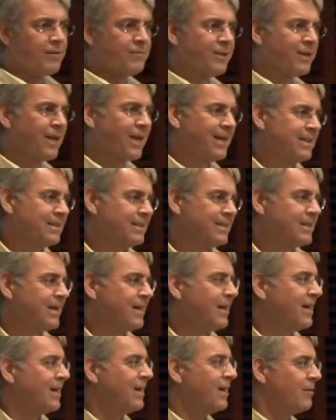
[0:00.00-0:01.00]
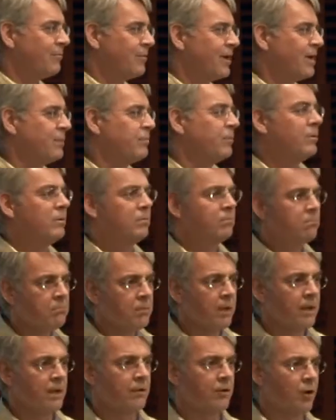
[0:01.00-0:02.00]
the last available
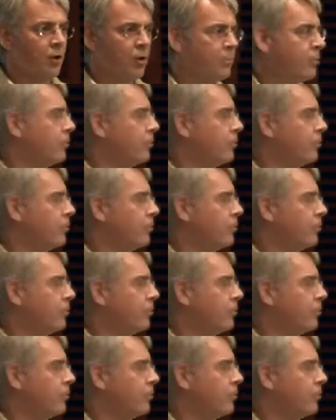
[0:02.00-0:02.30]
global